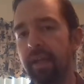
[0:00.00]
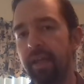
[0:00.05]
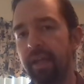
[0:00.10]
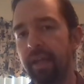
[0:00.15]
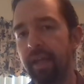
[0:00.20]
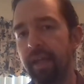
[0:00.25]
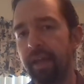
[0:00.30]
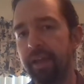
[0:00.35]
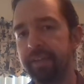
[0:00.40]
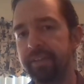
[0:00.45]

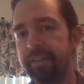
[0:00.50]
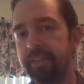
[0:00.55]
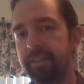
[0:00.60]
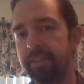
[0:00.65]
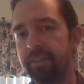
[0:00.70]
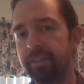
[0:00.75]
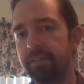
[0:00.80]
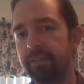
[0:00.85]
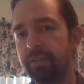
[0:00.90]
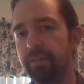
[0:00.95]
And
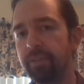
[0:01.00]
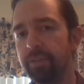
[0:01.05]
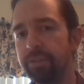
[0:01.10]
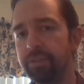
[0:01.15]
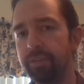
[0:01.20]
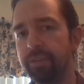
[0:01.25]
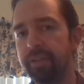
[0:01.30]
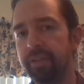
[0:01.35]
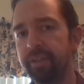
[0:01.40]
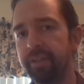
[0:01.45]

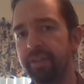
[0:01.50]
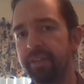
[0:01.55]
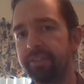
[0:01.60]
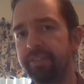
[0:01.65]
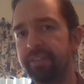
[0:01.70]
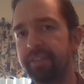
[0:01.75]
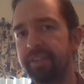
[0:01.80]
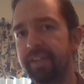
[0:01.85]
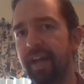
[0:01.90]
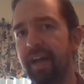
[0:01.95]
crucial here is
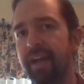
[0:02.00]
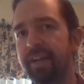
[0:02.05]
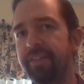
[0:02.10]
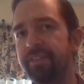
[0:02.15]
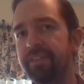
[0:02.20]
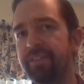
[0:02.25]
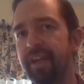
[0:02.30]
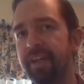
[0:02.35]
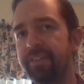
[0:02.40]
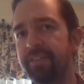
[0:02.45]
God is
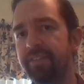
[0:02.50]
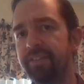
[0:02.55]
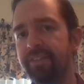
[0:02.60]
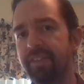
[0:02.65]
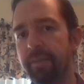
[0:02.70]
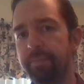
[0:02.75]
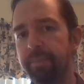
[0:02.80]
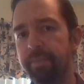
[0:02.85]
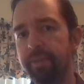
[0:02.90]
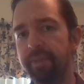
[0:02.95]
not
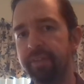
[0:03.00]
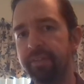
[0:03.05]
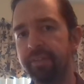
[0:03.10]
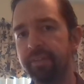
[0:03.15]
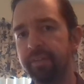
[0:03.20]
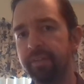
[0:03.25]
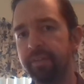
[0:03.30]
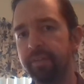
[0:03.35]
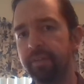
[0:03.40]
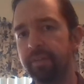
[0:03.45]
separate
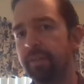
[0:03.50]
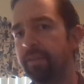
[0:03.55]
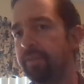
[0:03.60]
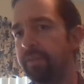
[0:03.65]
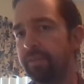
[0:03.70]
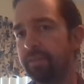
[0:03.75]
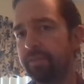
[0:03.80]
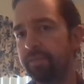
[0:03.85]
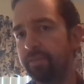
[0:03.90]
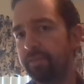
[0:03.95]

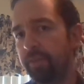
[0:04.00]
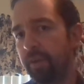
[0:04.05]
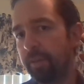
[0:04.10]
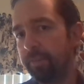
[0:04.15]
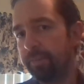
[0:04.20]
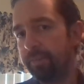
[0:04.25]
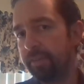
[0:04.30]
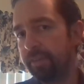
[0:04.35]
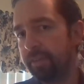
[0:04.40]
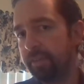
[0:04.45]

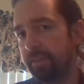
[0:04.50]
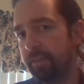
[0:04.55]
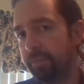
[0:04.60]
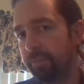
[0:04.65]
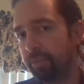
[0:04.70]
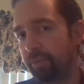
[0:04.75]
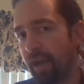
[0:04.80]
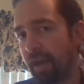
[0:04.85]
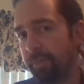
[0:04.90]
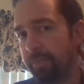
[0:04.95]
from the
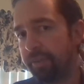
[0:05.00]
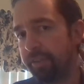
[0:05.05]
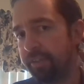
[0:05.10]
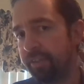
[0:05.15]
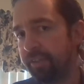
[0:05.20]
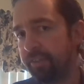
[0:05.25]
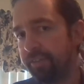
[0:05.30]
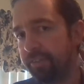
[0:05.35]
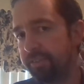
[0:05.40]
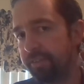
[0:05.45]

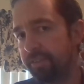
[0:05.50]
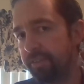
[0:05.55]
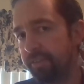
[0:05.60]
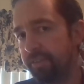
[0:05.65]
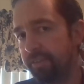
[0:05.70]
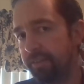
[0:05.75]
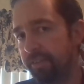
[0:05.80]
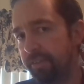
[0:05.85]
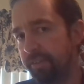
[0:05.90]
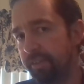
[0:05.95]
properties
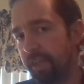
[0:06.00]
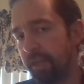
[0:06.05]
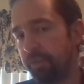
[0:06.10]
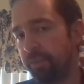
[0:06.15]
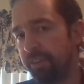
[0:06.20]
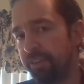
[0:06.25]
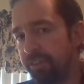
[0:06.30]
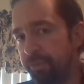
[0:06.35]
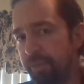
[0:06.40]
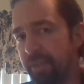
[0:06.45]
that
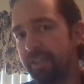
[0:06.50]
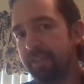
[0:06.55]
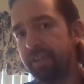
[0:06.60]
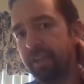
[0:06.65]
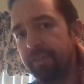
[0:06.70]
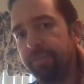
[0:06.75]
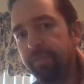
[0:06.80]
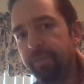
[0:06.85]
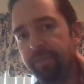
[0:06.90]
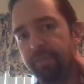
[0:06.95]
we speak
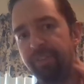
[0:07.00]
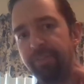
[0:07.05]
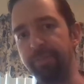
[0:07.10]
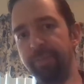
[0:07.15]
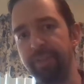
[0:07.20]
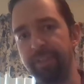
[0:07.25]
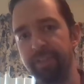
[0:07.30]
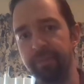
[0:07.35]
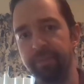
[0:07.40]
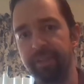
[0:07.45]
of when we
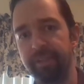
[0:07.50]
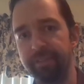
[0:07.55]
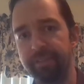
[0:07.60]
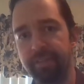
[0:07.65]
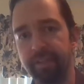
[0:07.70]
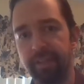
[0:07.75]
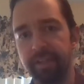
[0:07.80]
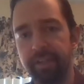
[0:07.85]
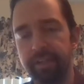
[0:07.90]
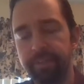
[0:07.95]
speak about
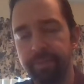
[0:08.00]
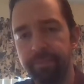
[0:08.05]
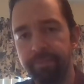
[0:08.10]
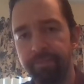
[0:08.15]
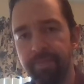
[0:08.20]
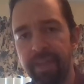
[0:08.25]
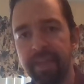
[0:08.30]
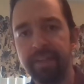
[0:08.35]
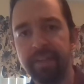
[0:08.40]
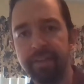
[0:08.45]
God.
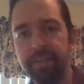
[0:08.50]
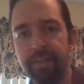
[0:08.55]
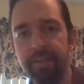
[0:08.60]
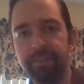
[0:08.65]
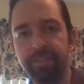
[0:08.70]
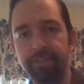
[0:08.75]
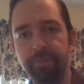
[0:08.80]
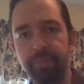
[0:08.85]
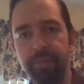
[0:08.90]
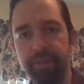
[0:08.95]
This
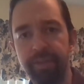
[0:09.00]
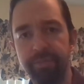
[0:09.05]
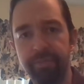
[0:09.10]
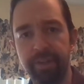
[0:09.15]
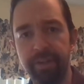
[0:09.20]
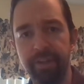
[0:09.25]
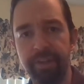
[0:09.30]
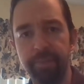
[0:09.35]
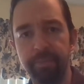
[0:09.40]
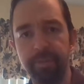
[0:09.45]
is really one
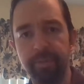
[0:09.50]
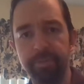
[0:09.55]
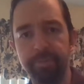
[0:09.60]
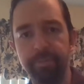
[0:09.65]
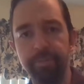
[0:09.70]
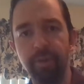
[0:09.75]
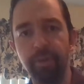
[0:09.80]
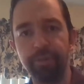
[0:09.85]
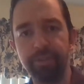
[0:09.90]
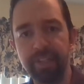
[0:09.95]
of the
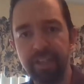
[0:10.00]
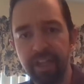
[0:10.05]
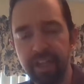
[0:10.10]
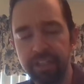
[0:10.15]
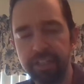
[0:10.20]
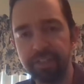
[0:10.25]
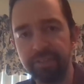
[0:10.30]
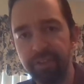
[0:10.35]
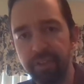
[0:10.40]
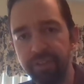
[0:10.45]
most
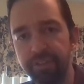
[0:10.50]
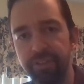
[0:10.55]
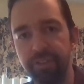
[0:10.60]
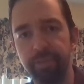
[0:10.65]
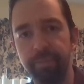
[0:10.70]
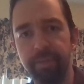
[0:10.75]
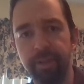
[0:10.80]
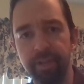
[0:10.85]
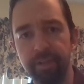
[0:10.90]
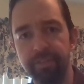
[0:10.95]
controversial
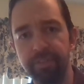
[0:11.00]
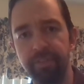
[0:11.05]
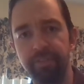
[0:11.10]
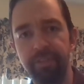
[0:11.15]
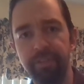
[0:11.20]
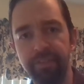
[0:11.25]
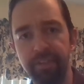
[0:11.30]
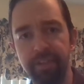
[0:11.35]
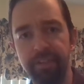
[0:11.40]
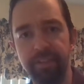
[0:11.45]
parts of
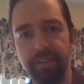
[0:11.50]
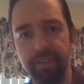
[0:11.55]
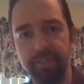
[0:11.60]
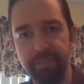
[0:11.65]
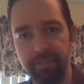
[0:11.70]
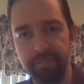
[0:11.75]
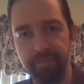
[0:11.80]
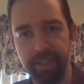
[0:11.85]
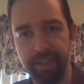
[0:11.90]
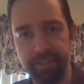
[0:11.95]
this idea of
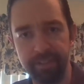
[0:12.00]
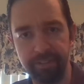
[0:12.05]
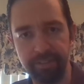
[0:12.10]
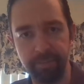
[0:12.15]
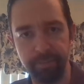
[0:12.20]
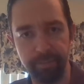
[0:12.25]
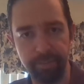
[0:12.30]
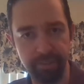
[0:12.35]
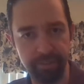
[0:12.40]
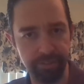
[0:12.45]
divine
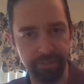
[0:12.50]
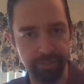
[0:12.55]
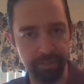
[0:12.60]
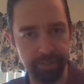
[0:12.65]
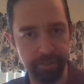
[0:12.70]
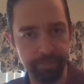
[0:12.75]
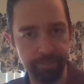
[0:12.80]
simplicity.